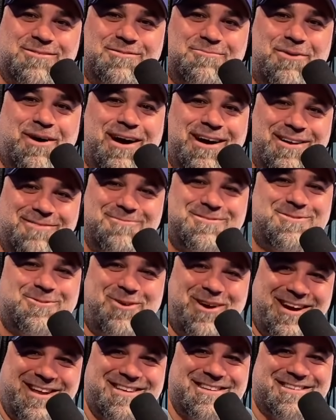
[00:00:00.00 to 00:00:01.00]
of mine in
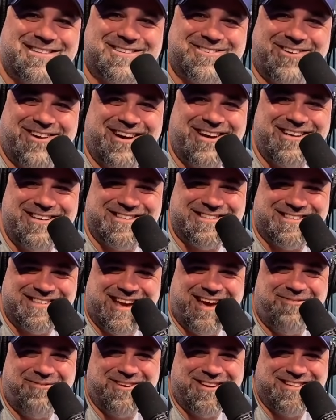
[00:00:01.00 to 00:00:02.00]

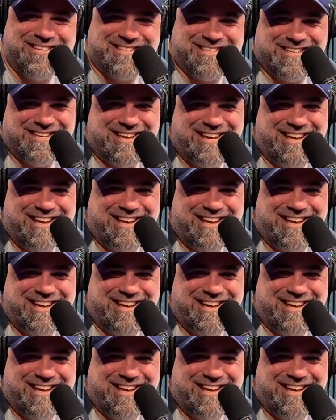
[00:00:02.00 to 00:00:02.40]
2017?